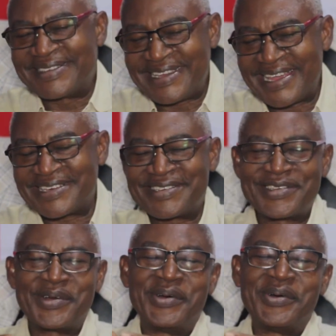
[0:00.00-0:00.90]
stage.
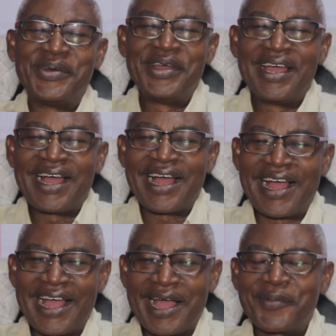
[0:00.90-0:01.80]
So
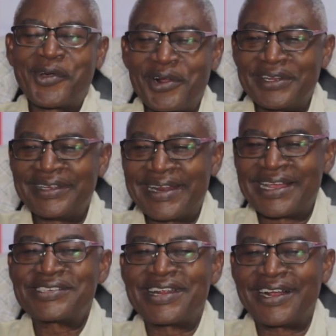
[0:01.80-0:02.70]
I'm called the
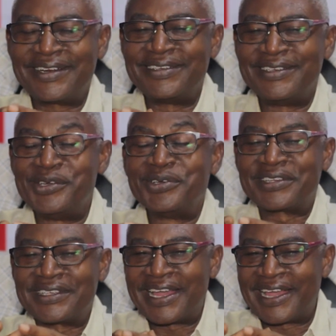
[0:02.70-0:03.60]
National
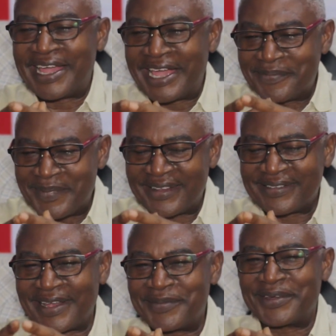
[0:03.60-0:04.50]
Youth
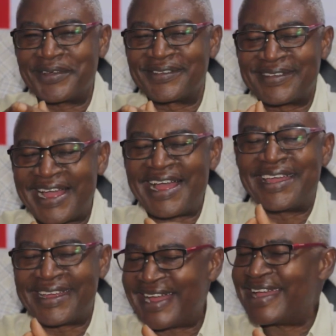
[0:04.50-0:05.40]
Headmaster because
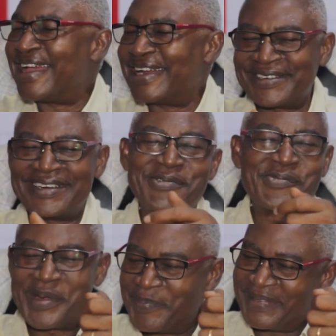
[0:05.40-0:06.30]
I actually
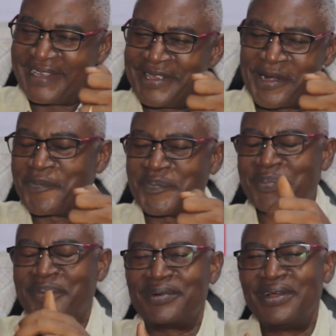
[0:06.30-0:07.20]
whip the young
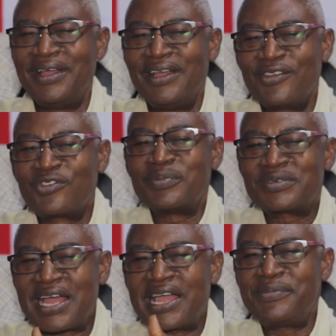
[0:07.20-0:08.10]
people.
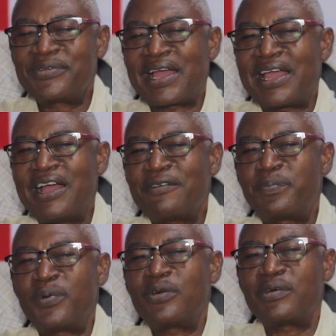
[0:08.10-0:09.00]
Sometimes I
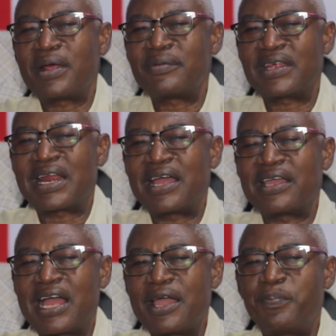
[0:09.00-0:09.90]
have programs that
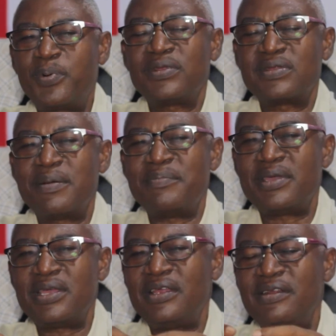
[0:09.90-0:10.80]
I put them
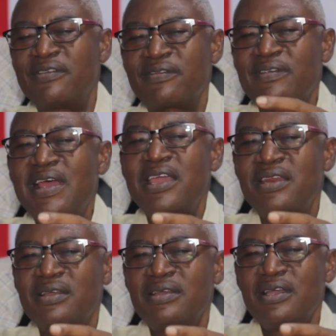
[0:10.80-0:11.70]

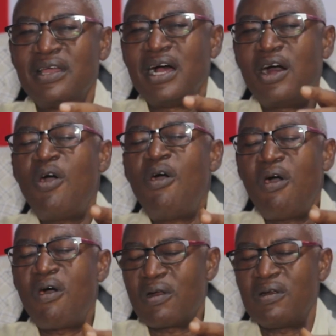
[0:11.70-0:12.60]
inside a
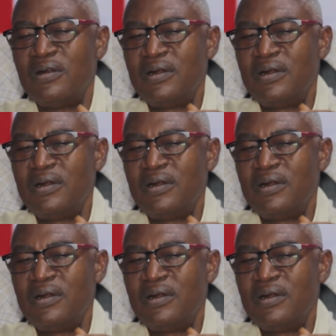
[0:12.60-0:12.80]
hall